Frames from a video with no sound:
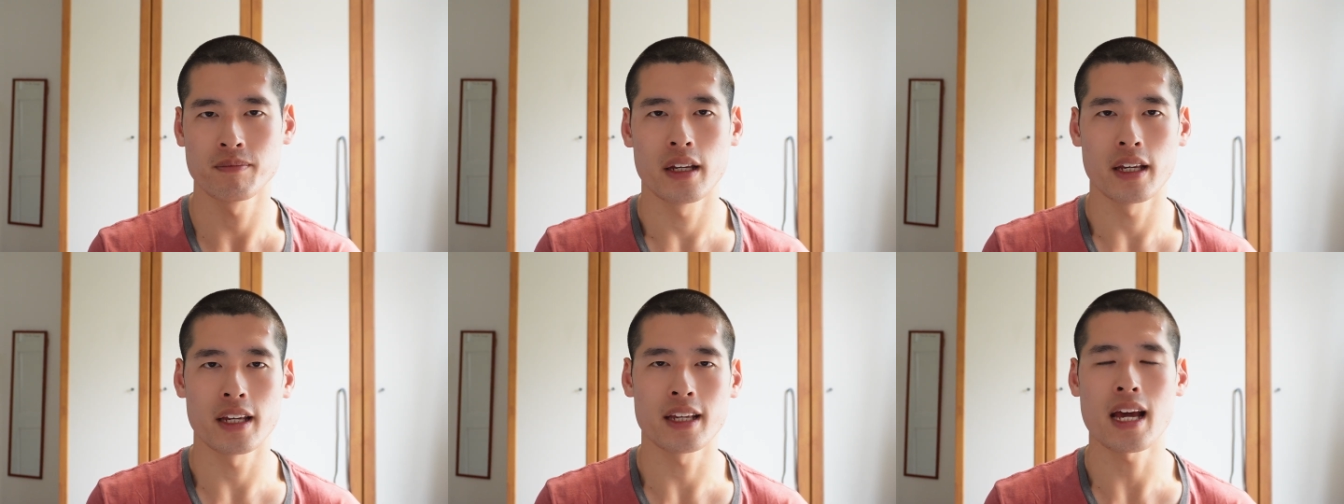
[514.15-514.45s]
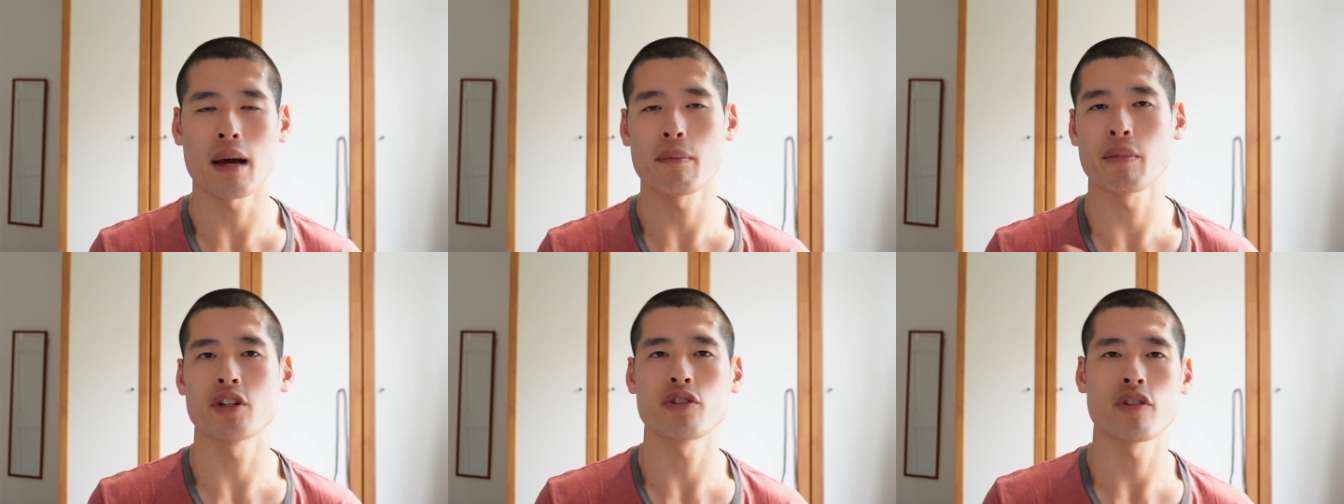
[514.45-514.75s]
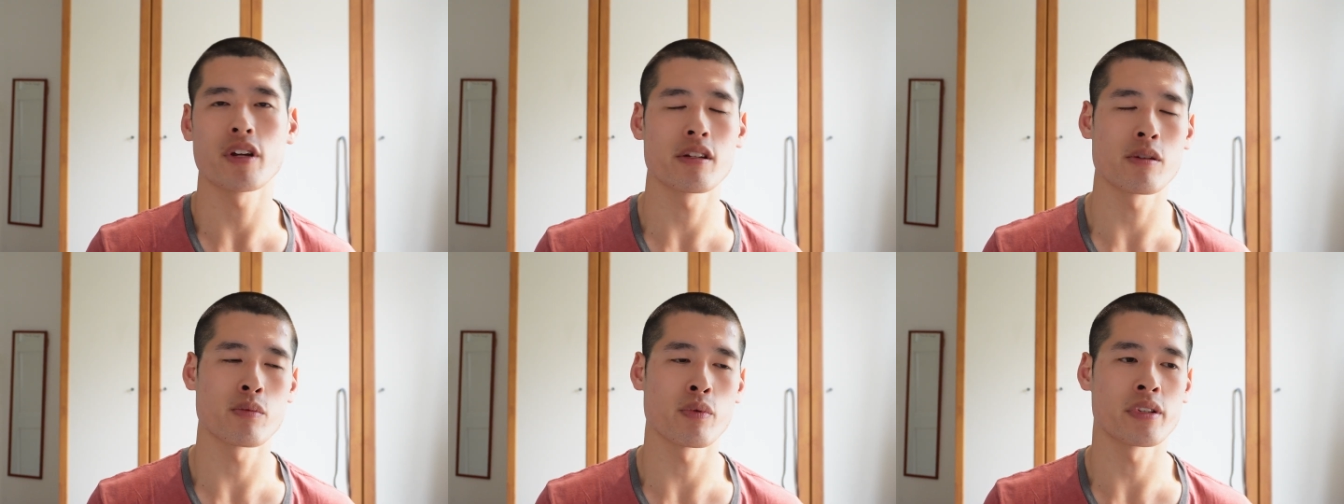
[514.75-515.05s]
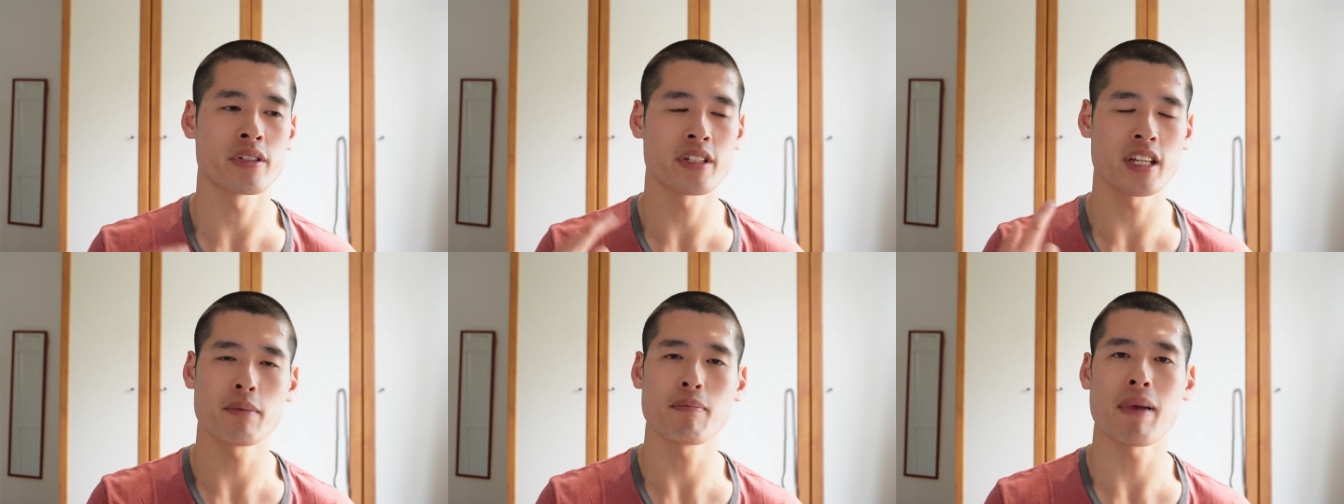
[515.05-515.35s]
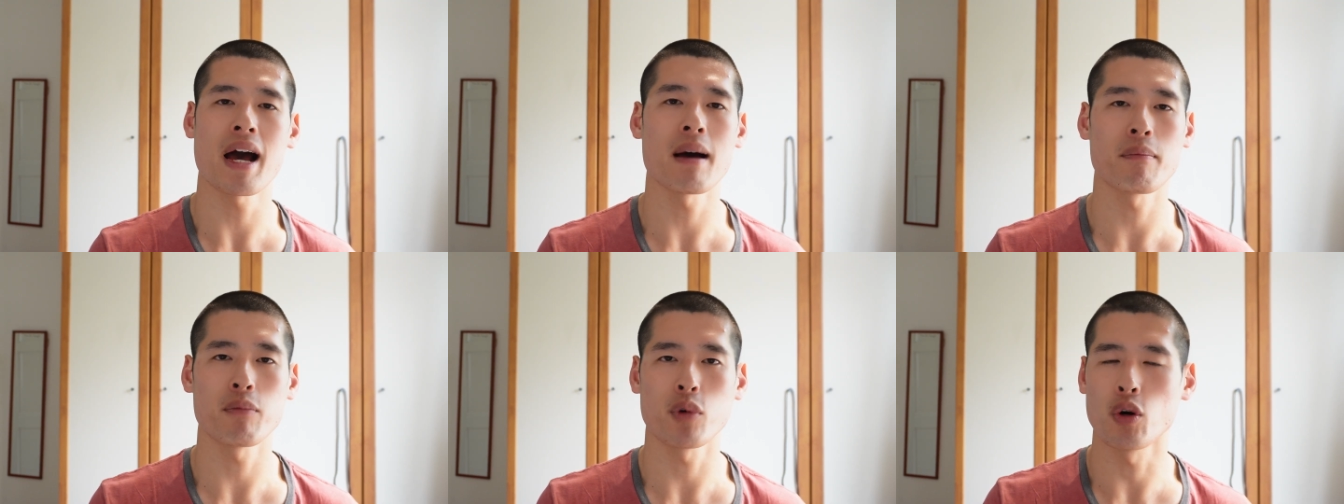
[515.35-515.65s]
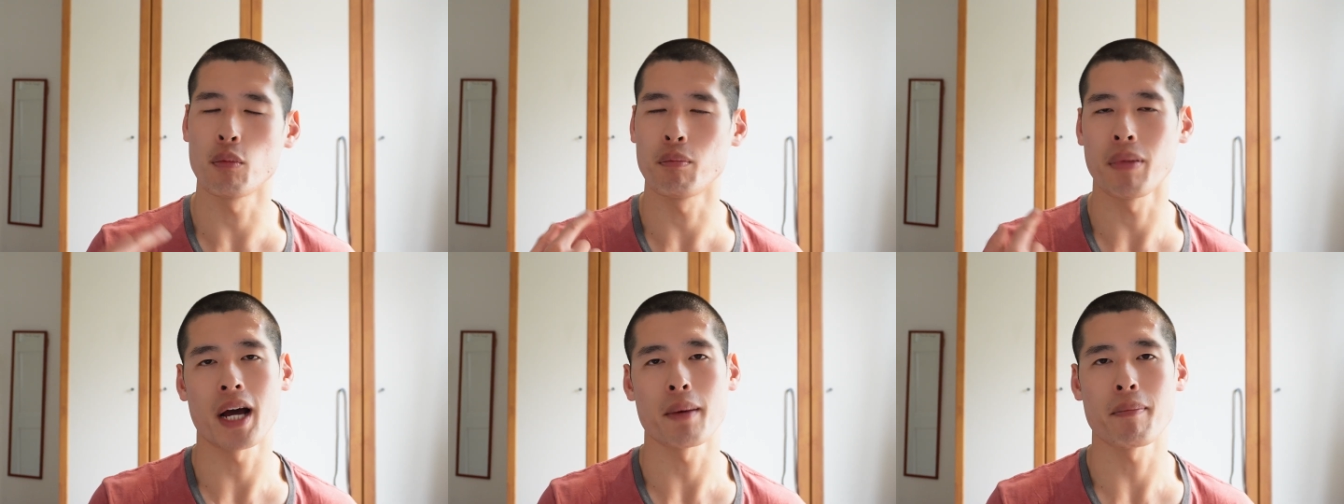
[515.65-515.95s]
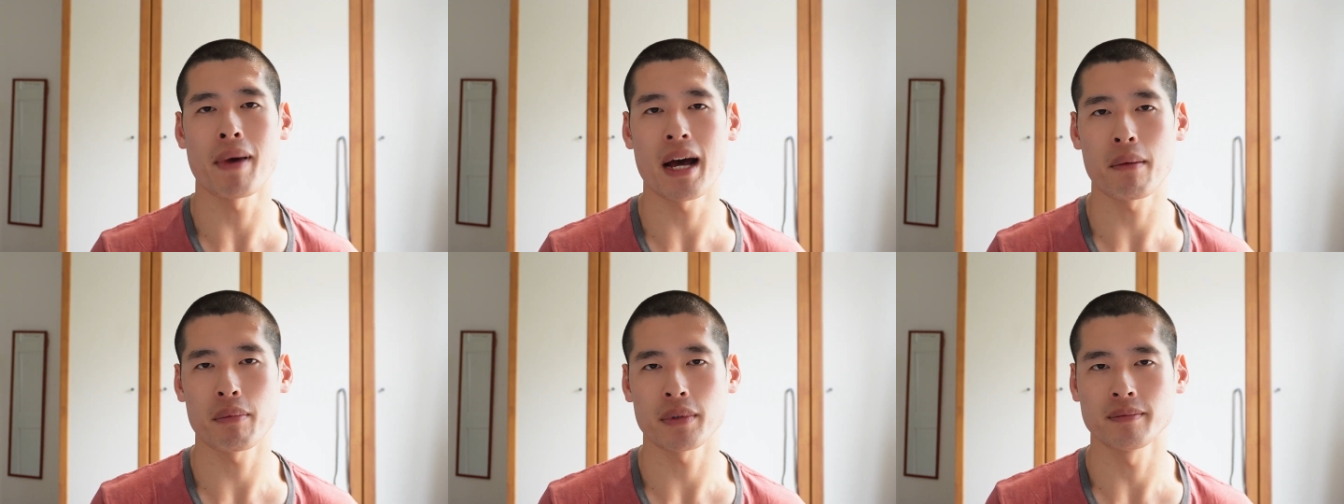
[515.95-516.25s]
It can be treated with CPAP or
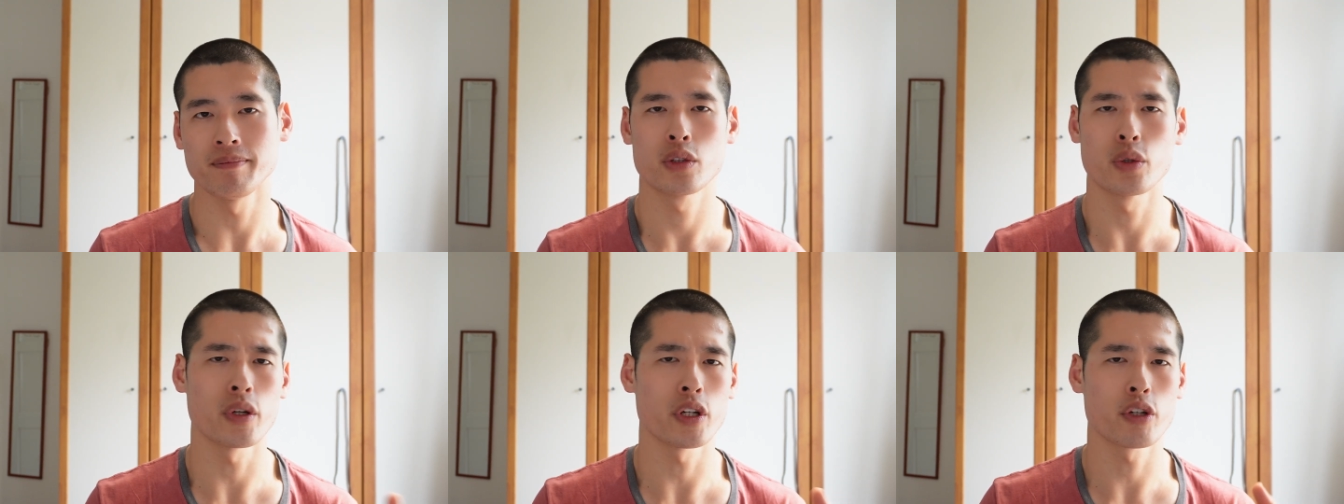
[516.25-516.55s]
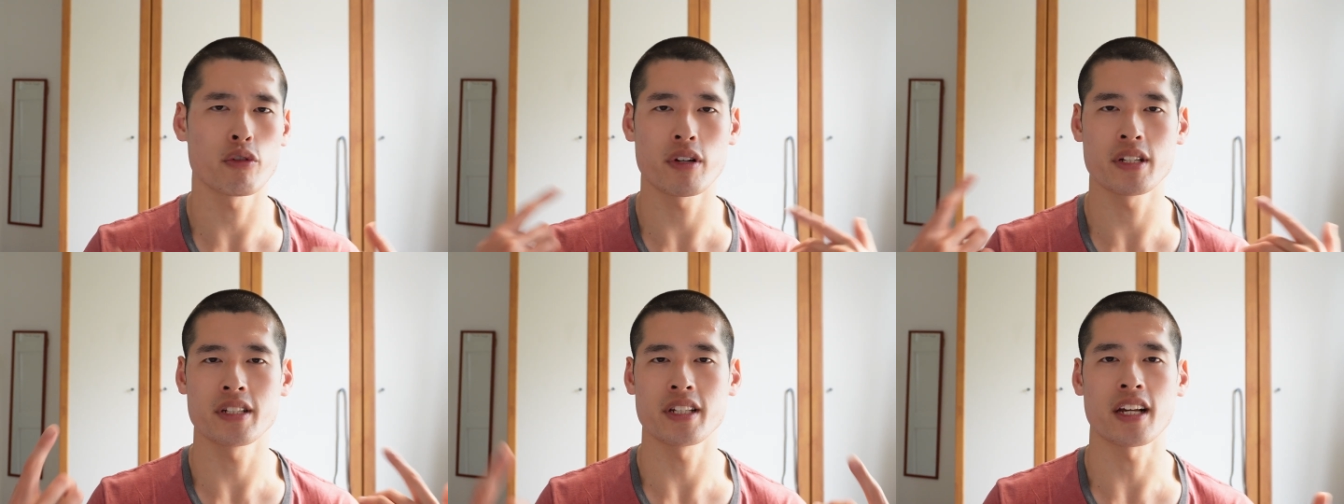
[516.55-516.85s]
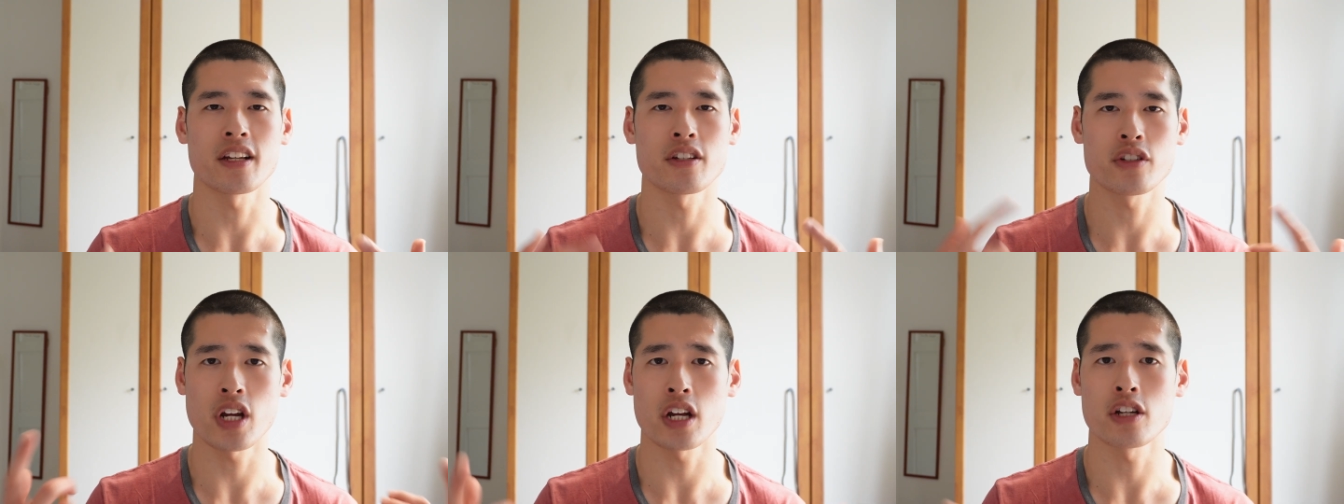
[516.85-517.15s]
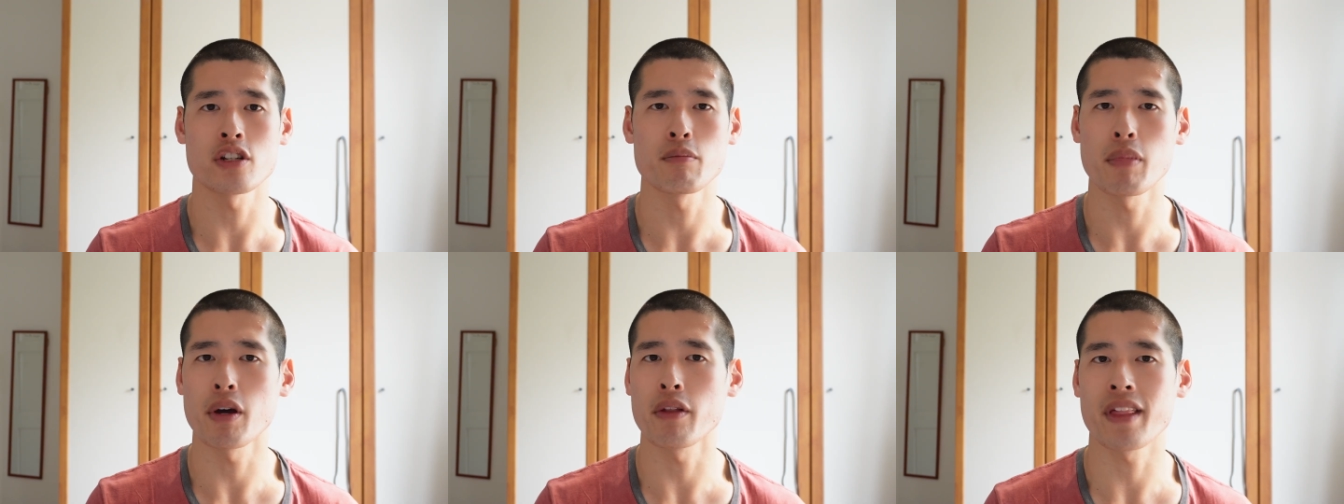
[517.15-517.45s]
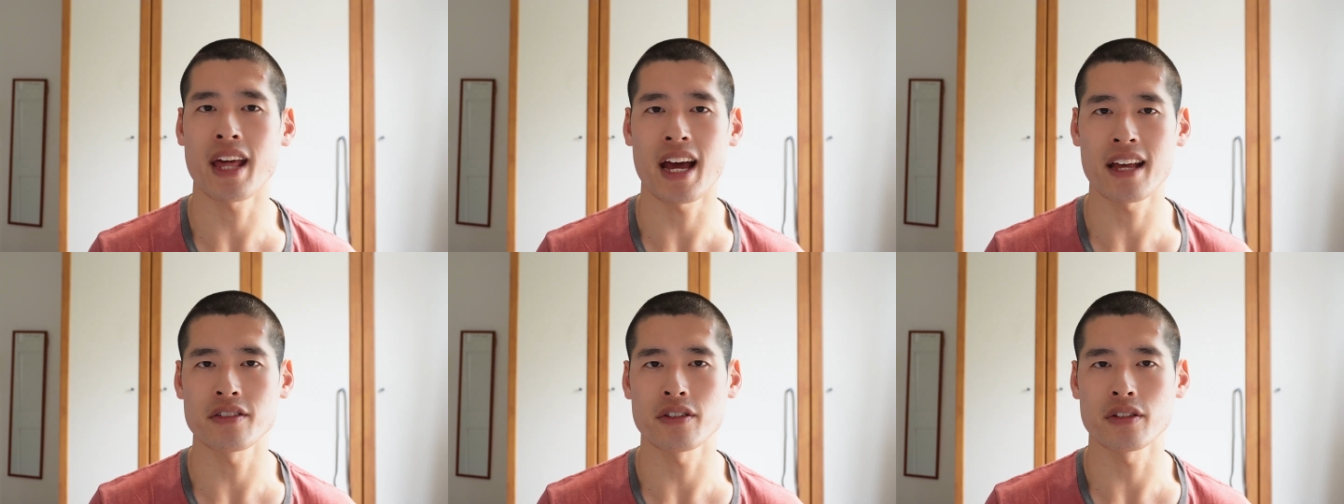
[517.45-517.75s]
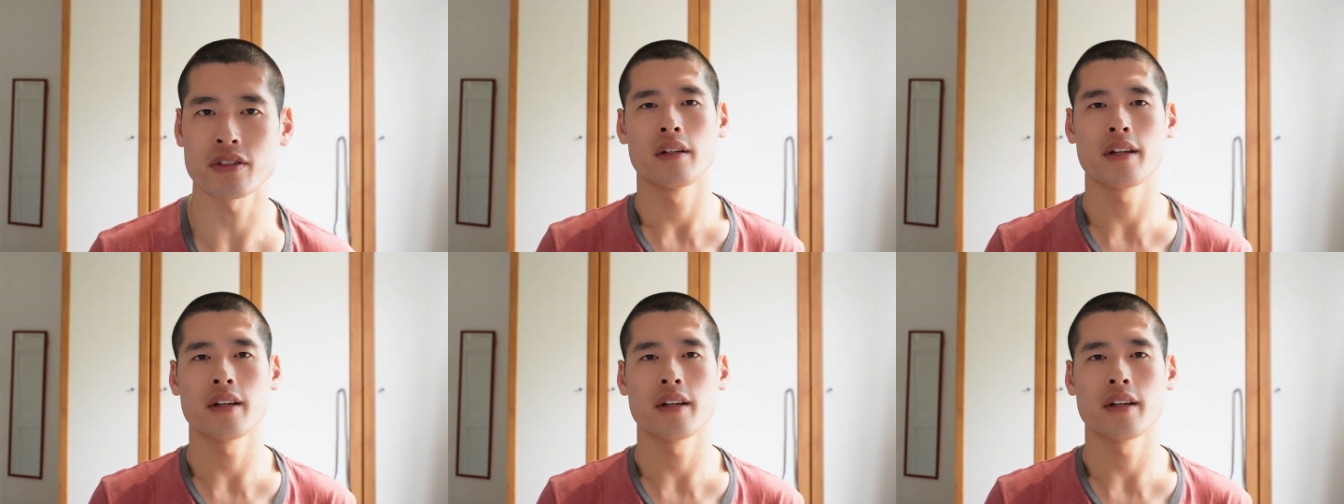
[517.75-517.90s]
BiPAP to increase the exchange of both gases.